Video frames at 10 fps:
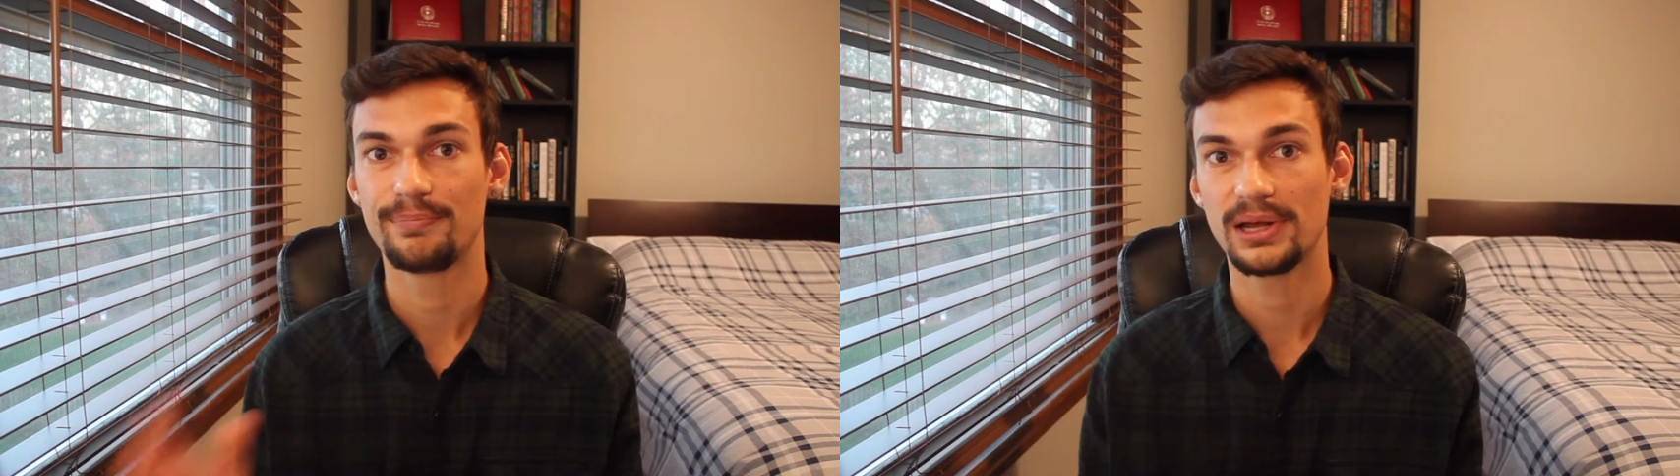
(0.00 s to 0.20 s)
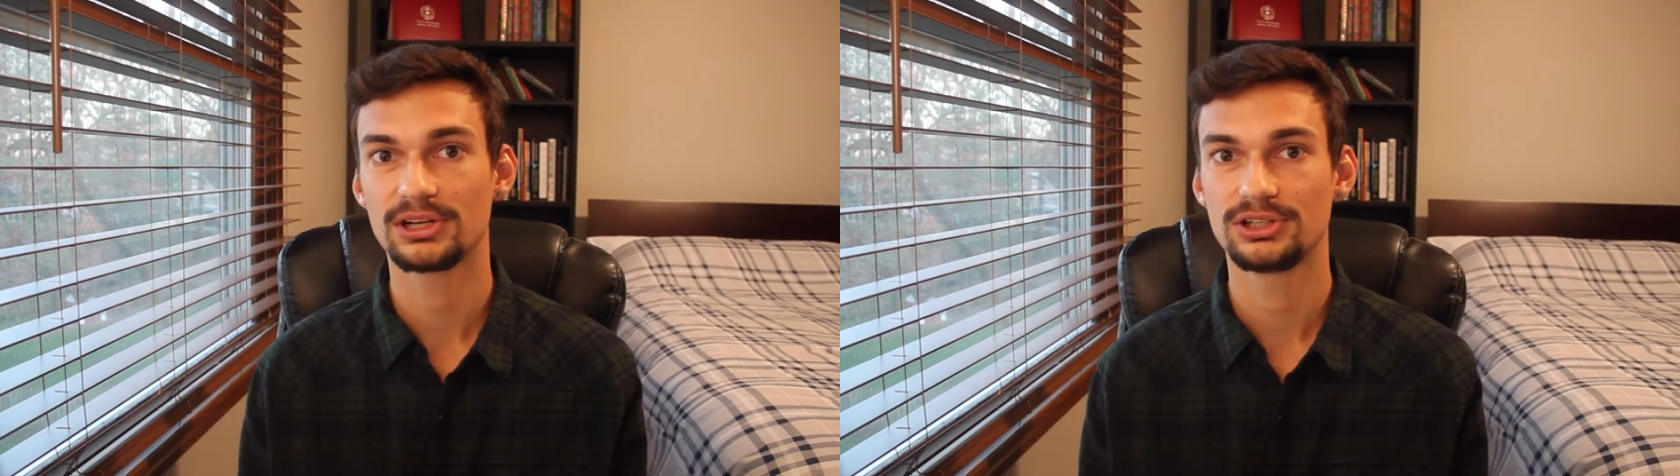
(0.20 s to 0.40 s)

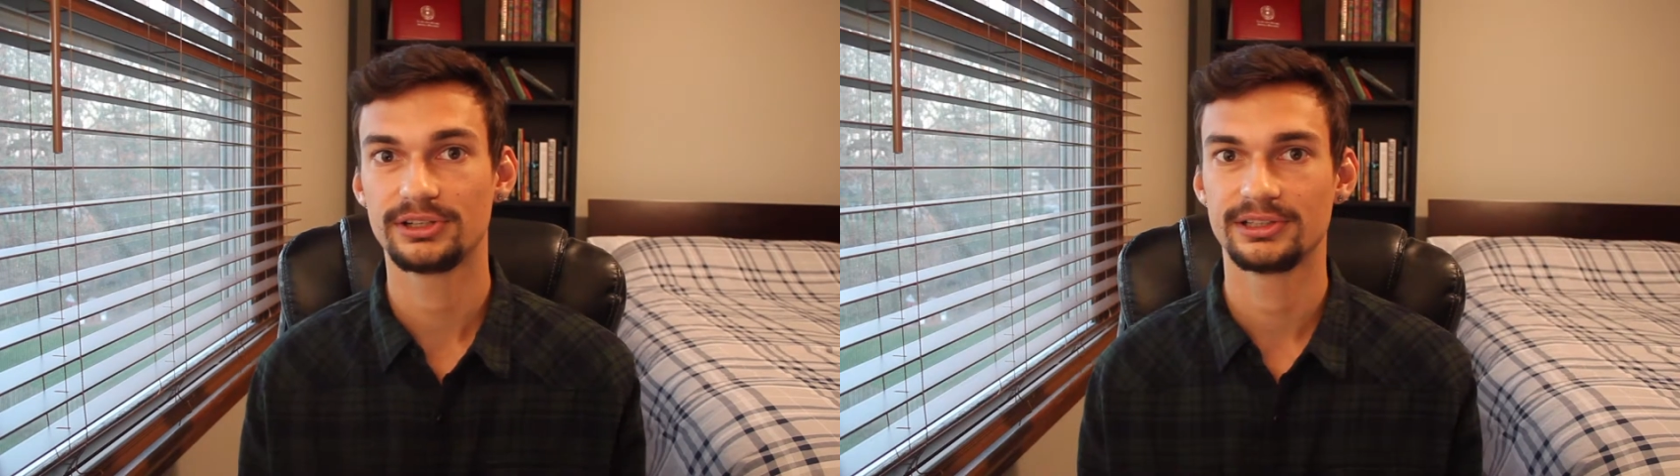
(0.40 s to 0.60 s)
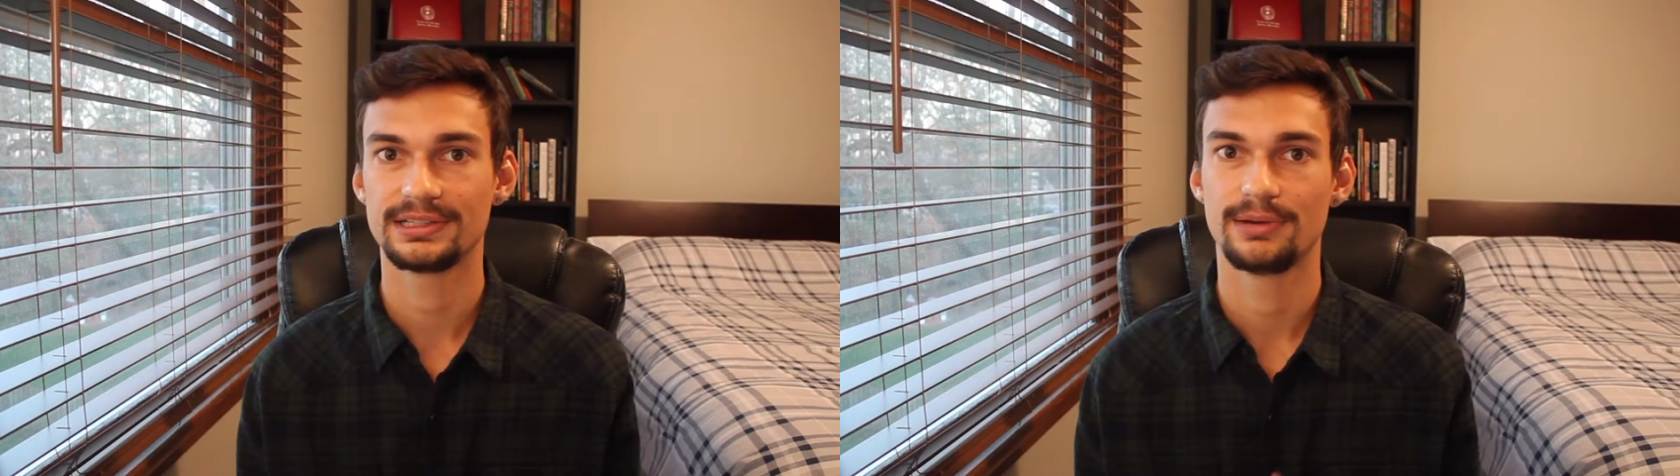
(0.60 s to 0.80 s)

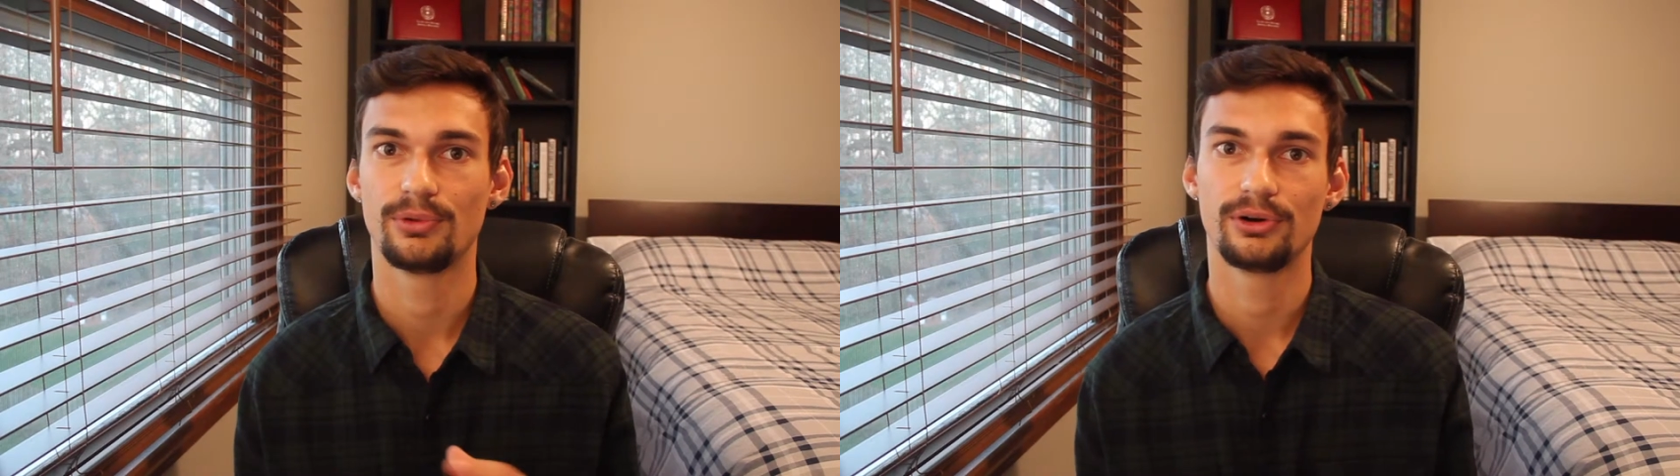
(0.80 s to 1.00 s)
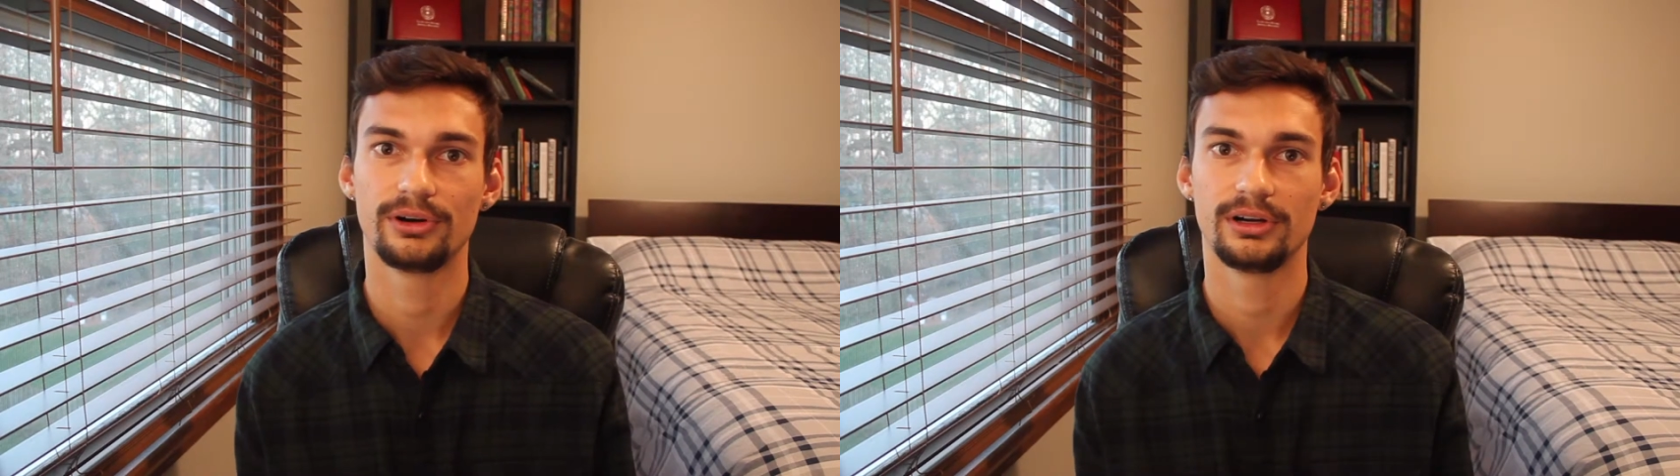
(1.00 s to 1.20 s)
pictures and
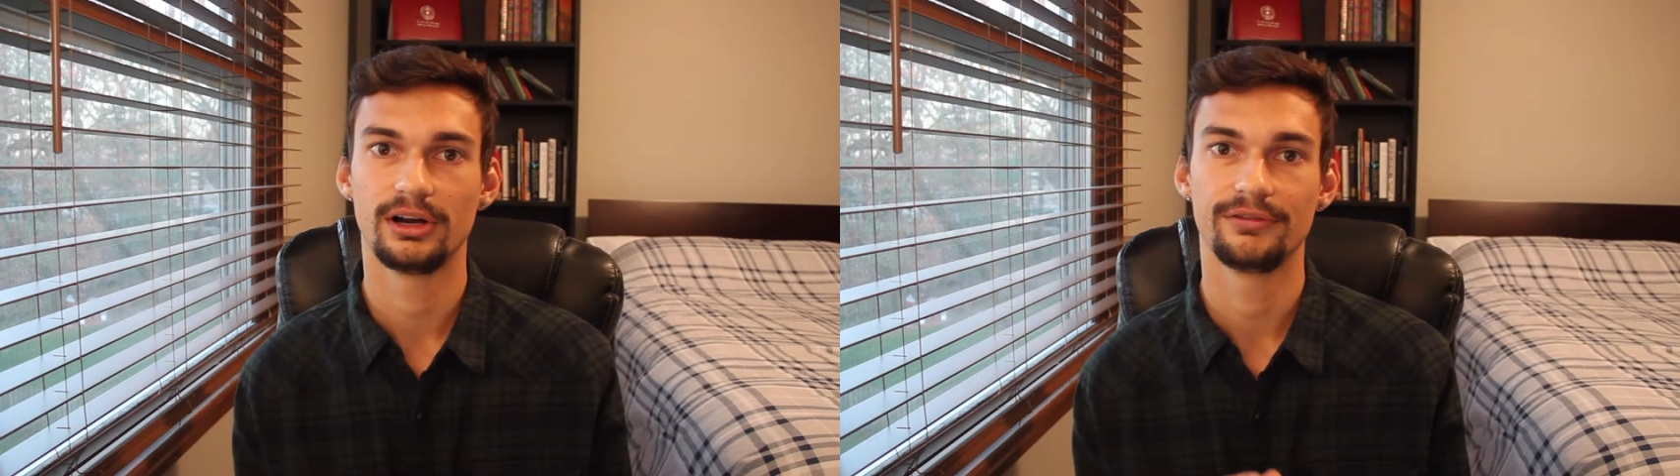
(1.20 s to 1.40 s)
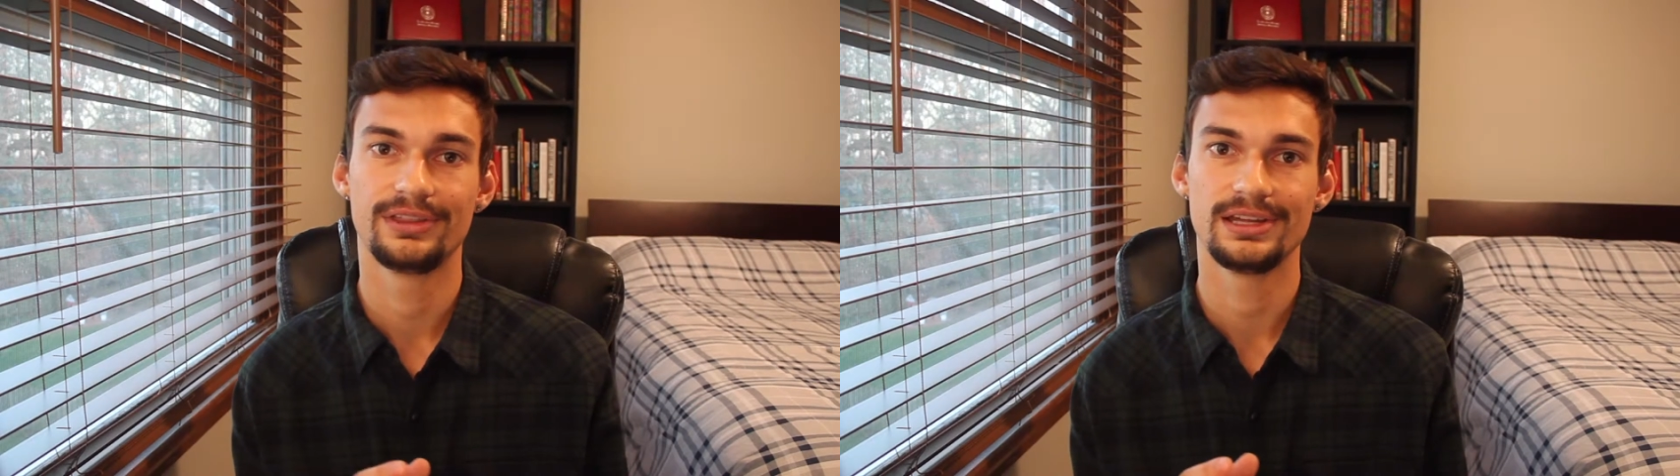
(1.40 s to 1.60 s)
more
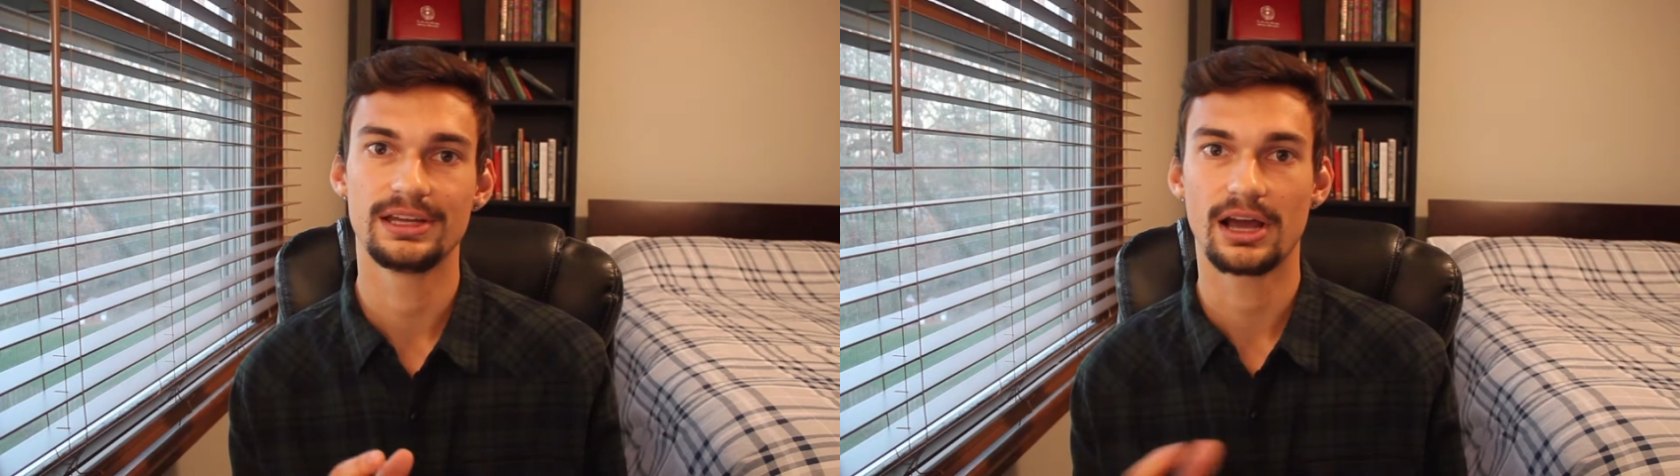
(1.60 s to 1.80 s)
of the